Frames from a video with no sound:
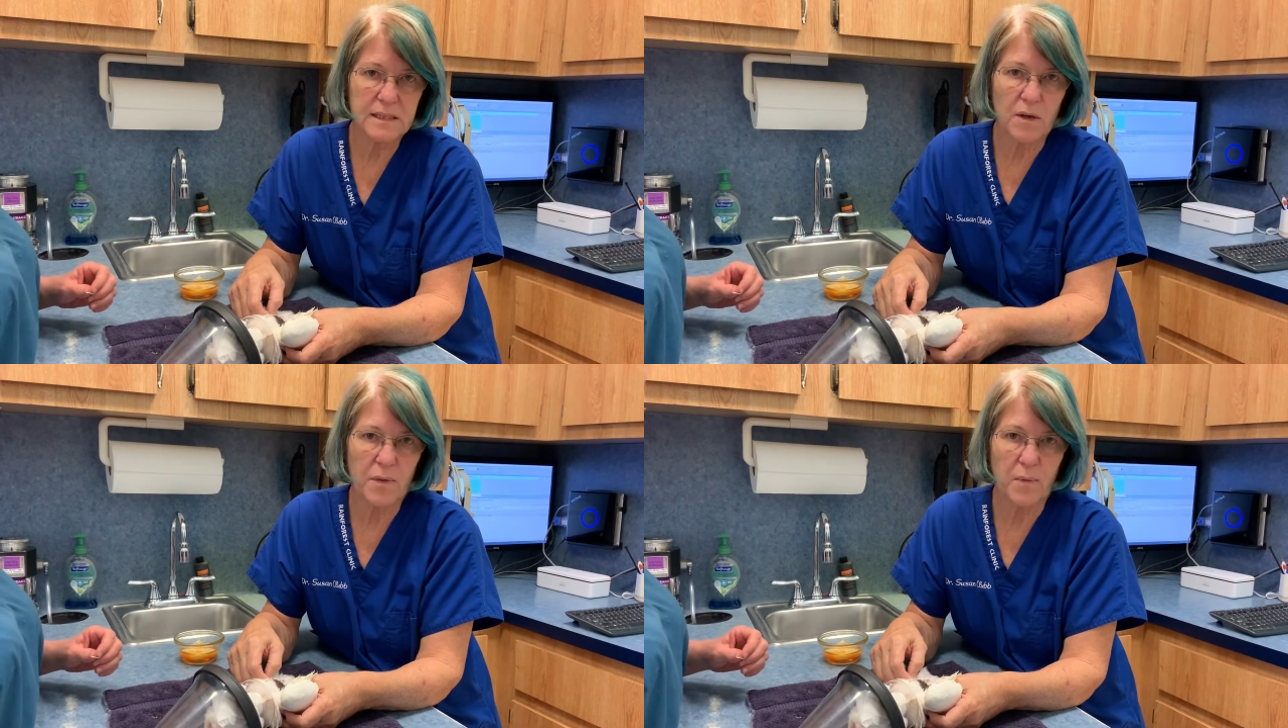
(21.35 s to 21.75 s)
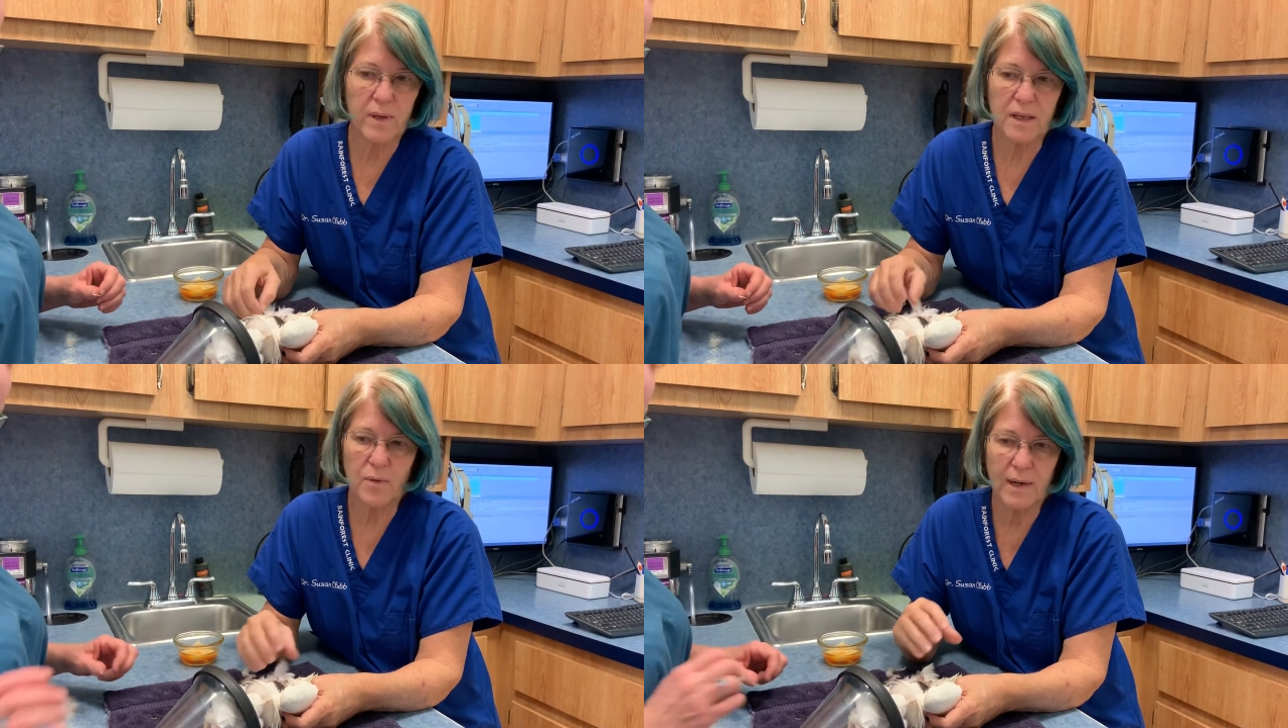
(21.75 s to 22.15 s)
so that we
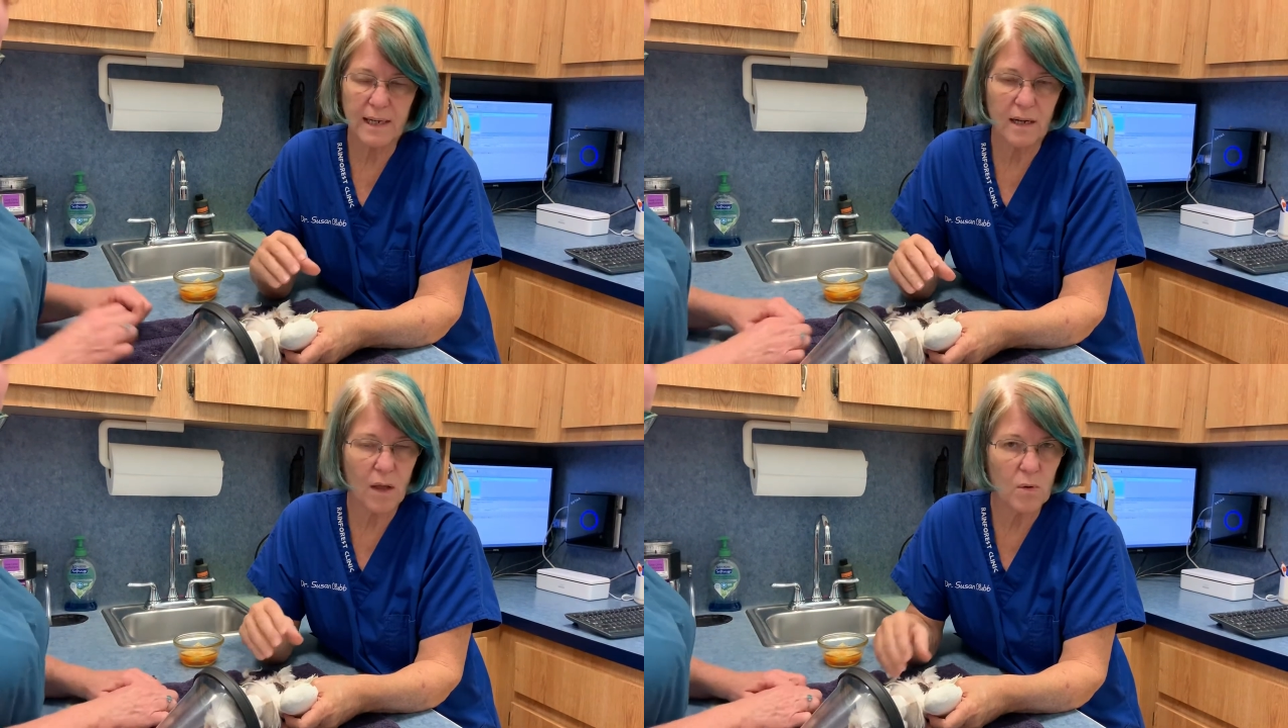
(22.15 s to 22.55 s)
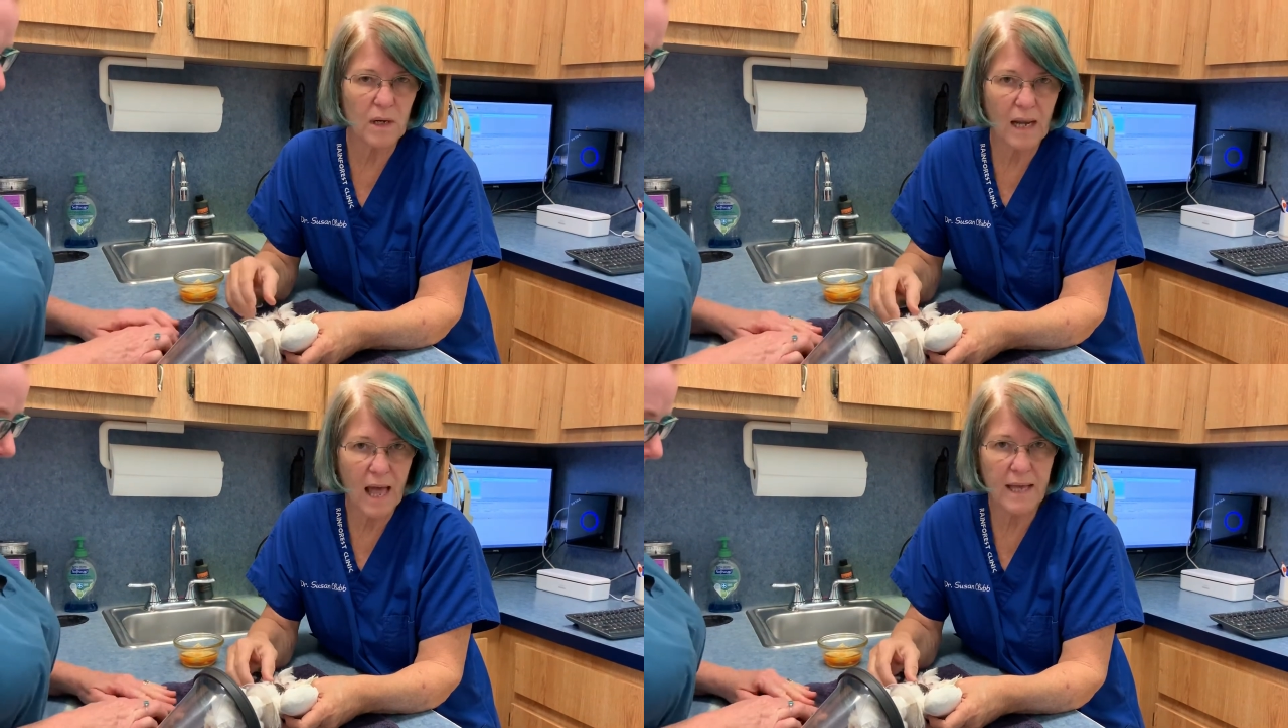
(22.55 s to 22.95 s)
can really
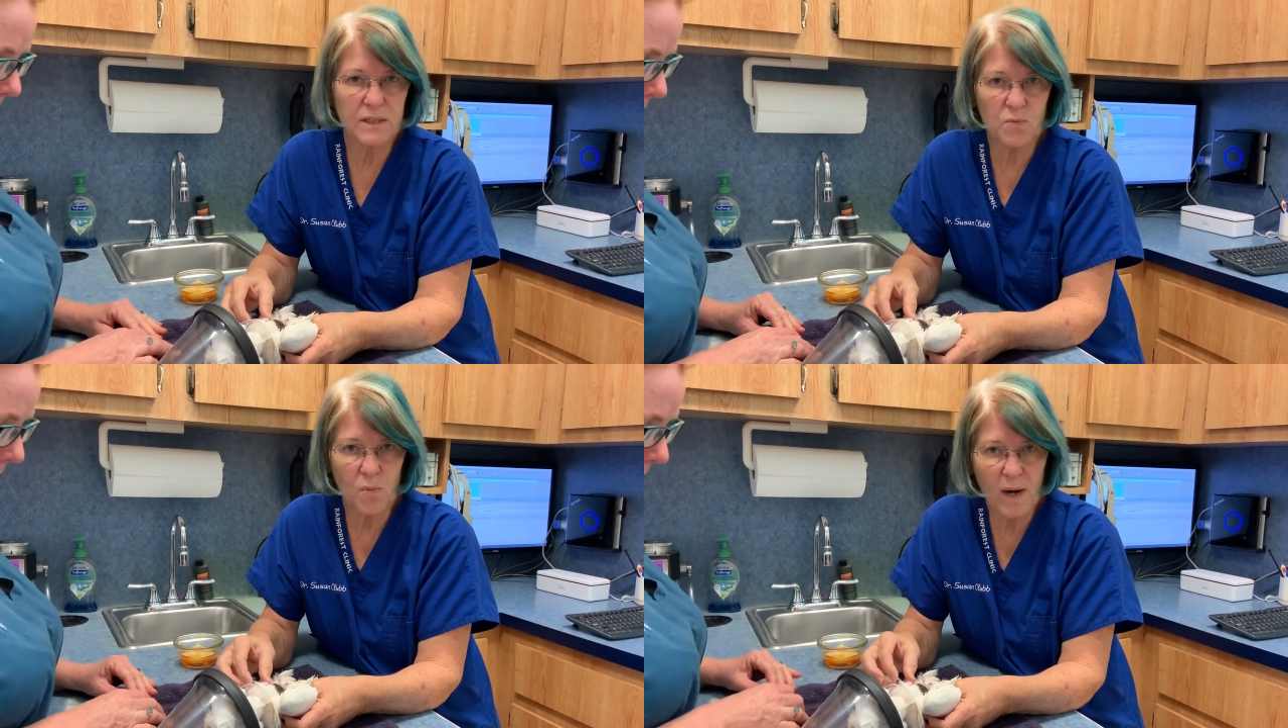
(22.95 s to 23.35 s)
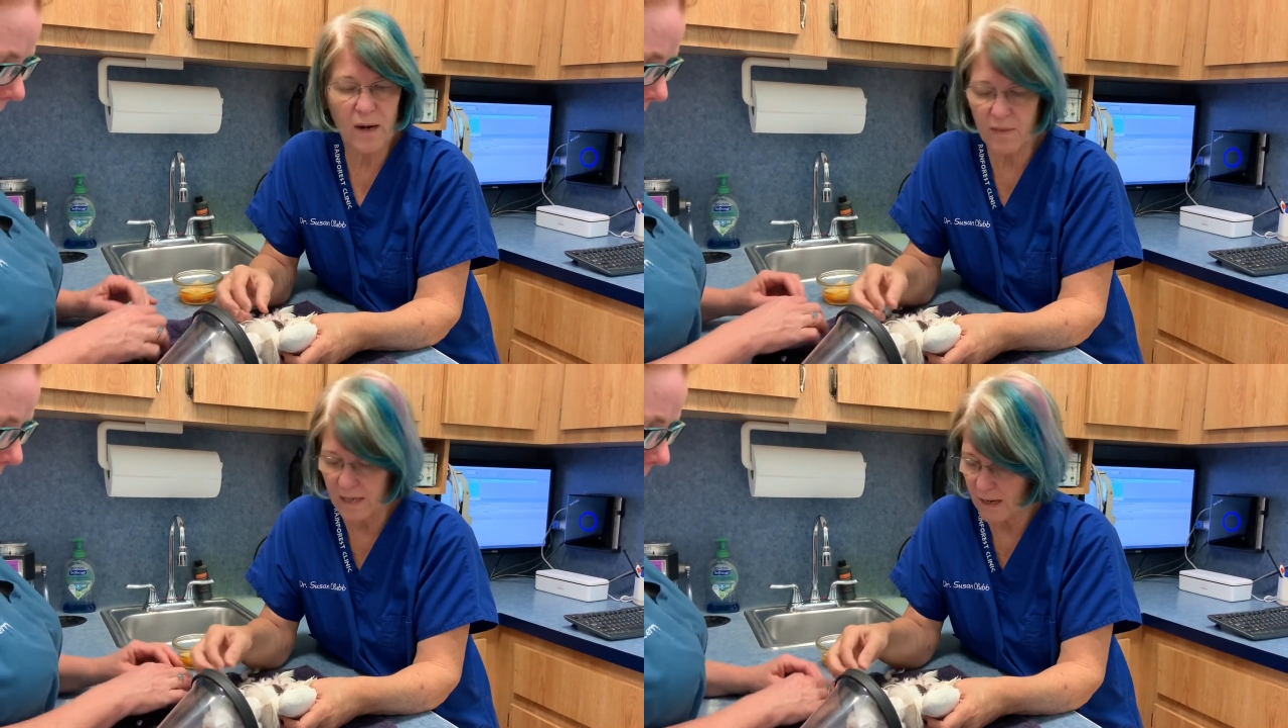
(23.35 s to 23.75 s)
localize
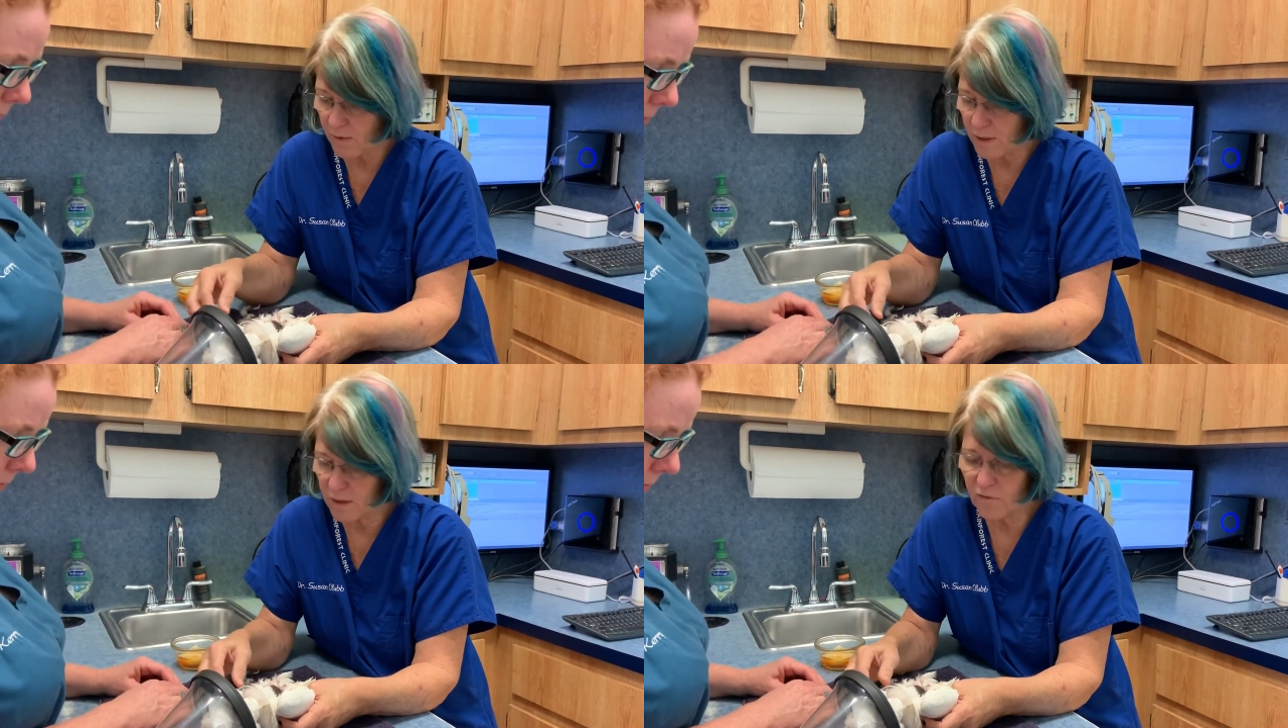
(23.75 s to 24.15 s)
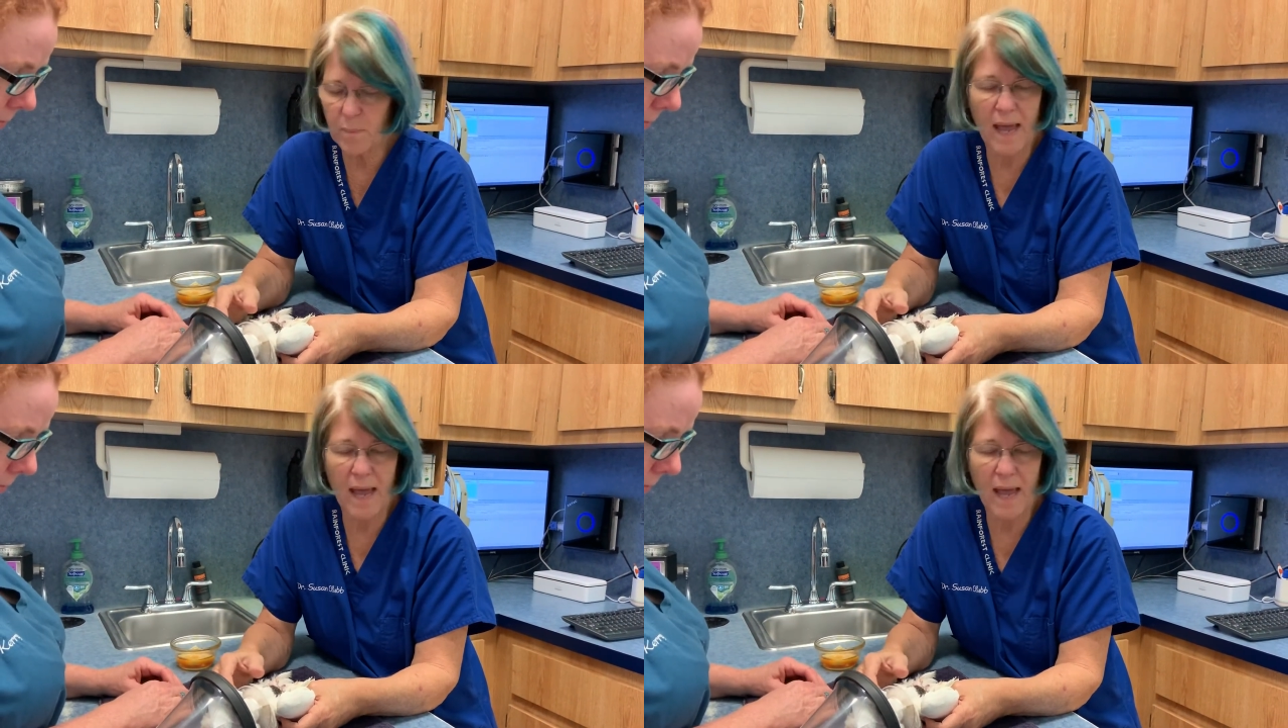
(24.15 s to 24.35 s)
where the area of